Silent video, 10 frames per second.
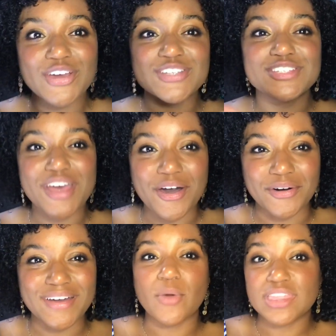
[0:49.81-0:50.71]

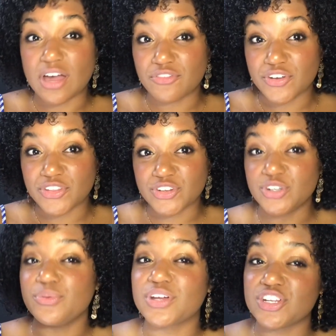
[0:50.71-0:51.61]
So without further
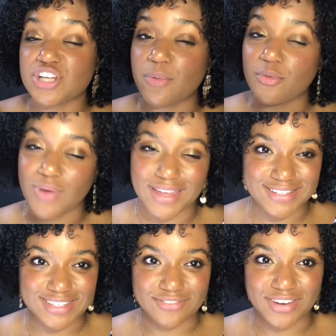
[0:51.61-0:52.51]
ado, we're going to jump right
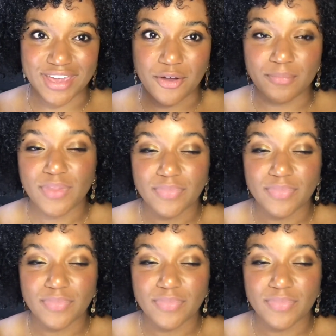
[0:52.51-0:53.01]
into the video.